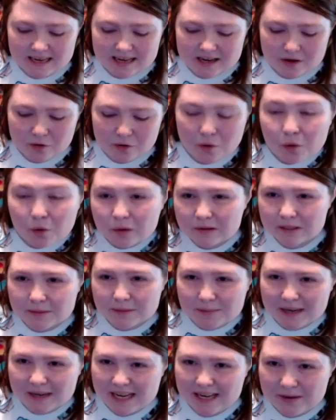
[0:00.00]
cool to
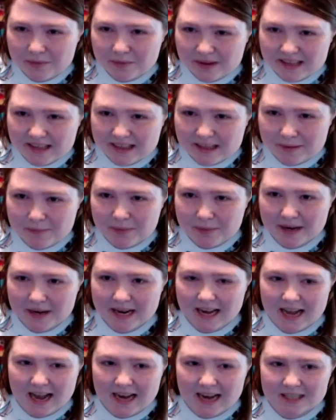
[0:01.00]
play with, but
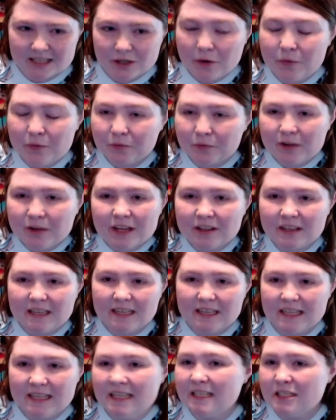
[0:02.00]
I don't feel the
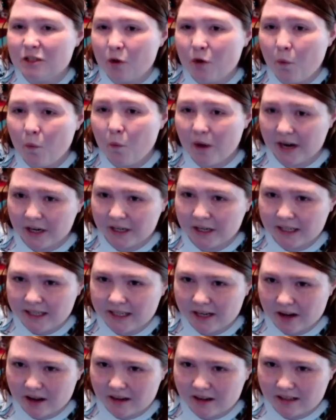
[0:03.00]
need to wear
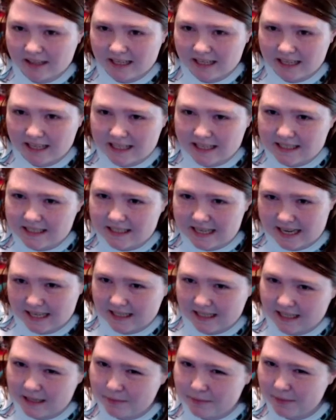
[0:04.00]
it on like a
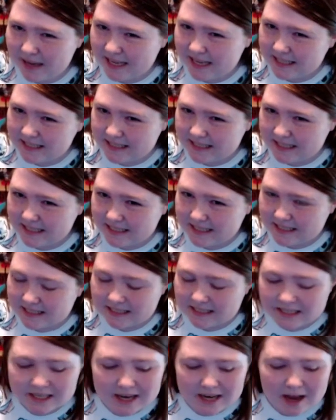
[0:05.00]
daily
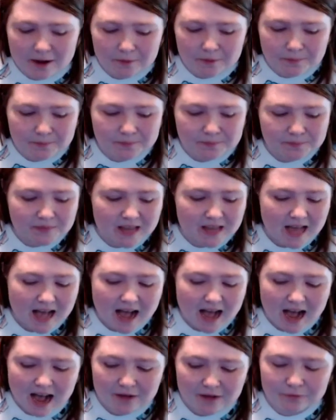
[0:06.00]
basis, you know?
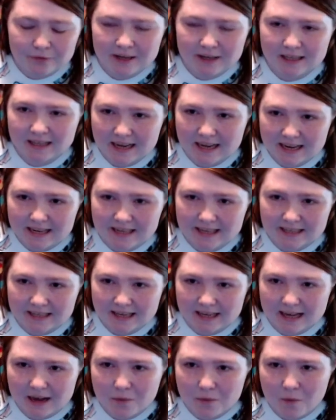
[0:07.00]
I feel like
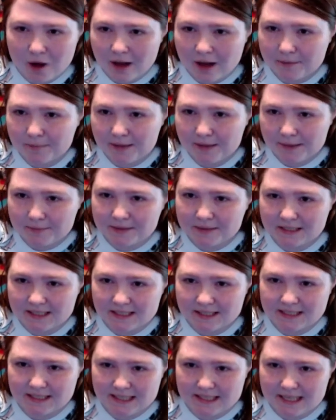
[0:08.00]
I want people to
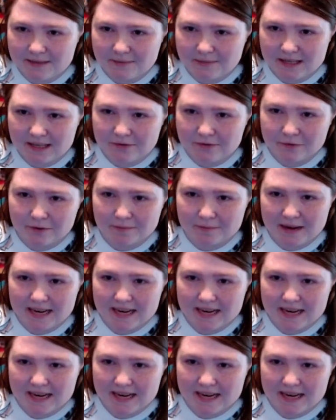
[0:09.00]
see me for my